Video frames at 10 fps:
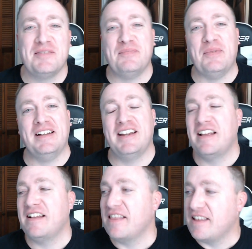But
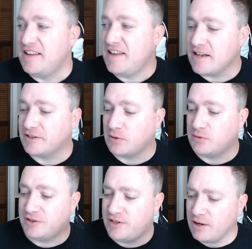yeah, so
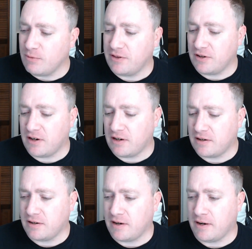stick with
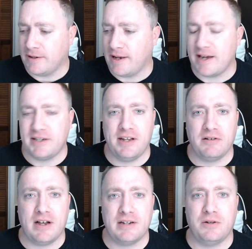your HD
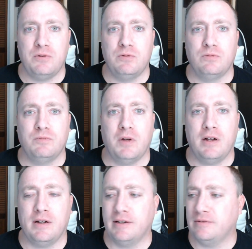Elgato
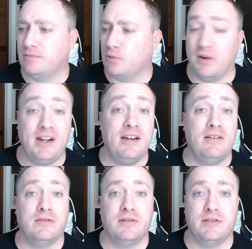or
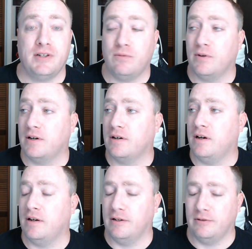any software,
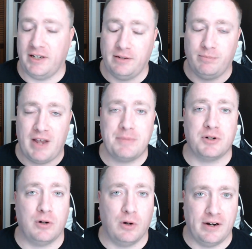any
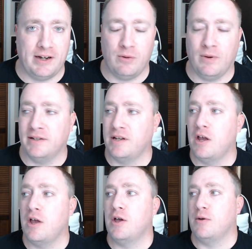capture card, anyways.
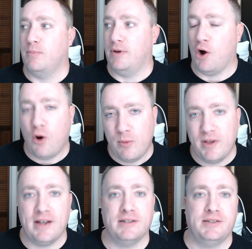But
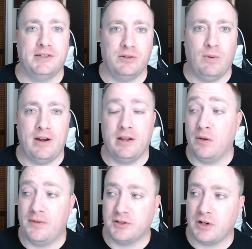OBS is the way to
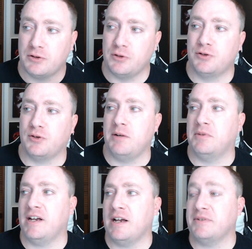go. There's also
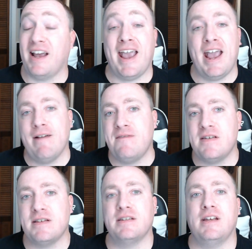Streamlabs. I have
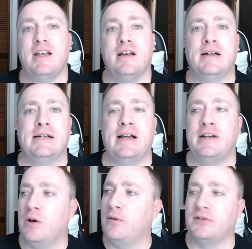it. I
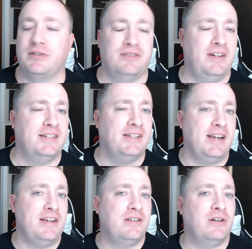know it's an
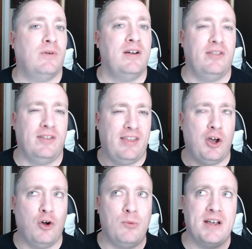easier route, and I
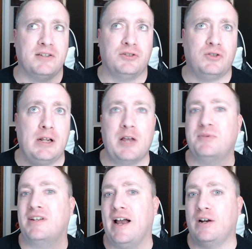think OBS and
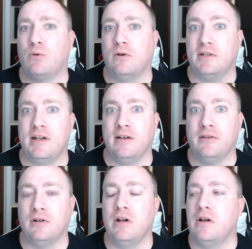Streamlabs kind of work together.